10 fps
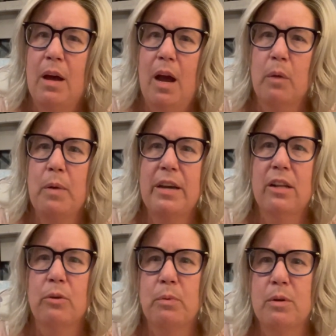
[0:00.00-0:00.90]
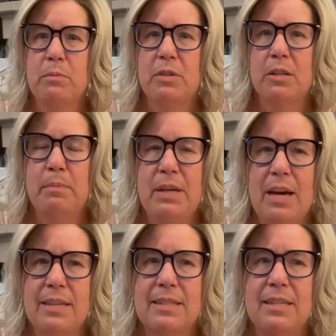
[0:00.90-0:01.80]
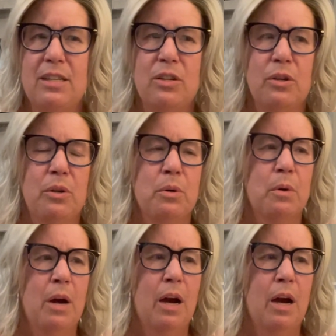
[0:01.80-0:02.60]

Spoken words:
a regular room to the PICU.